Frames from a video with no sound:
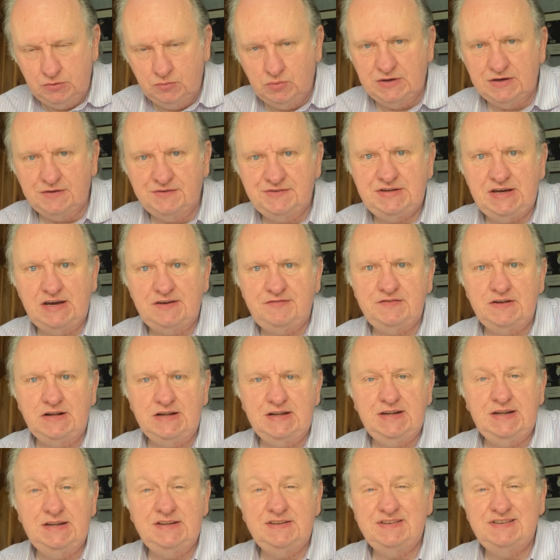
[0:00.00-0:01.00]
will
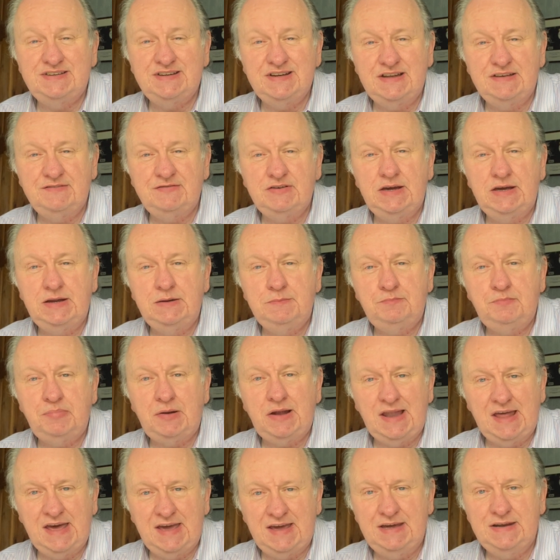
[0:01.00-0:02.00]
definitely need to deliver in
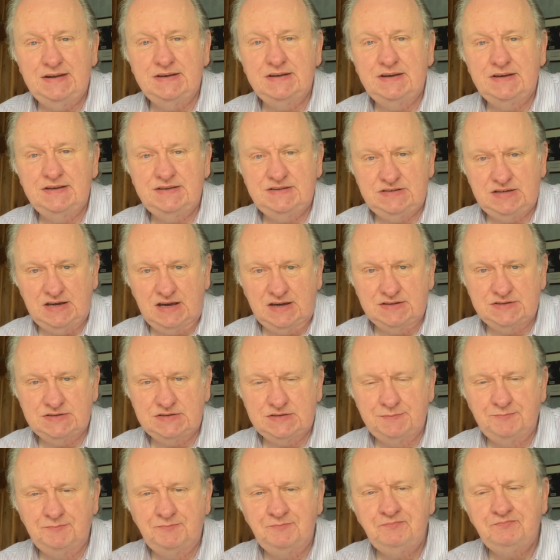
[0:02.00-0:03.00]
plain text.